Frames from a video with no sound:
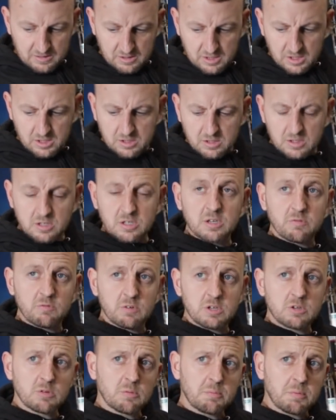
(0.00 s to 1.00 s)
it's an
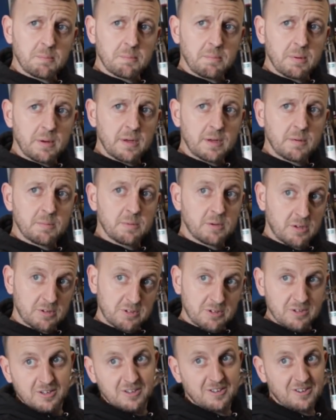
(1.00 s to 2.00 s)
original bumper, but
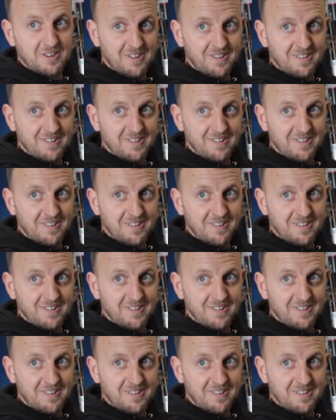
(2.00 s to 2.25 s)
not to this car.